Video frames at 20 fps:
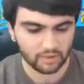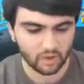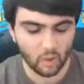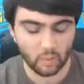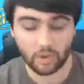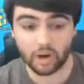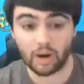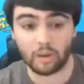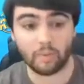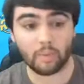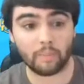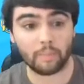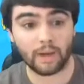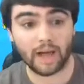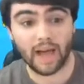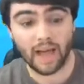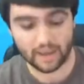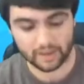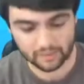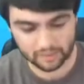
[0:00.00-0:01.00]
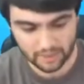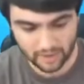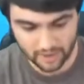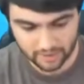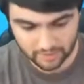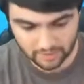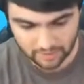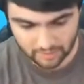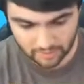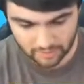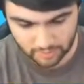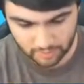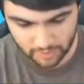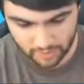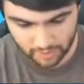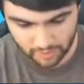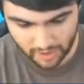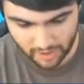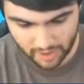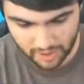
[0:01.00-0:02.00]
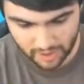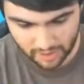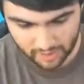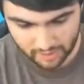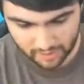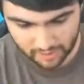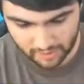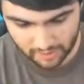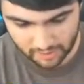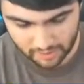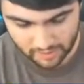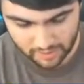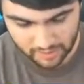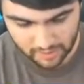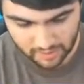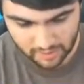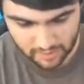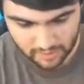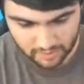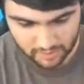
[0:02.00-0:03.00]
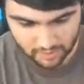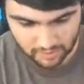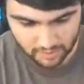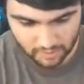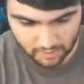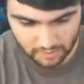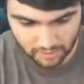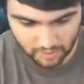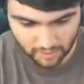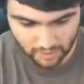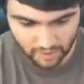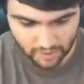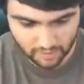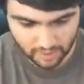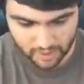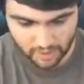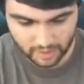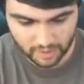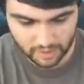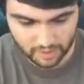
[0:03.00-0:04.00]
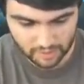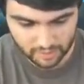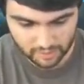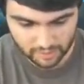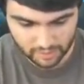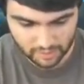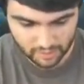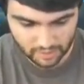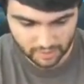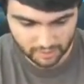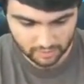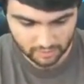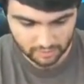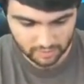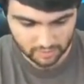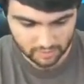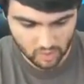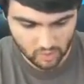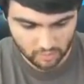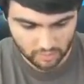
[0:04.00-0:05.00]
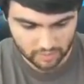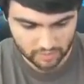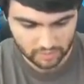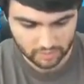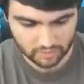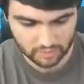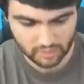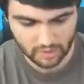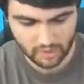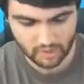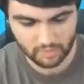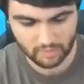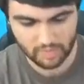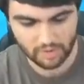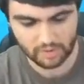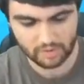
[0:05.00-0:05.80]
Opening up a box, actually. This is going to be great. It's going to be great, right? All right, so let's open this up.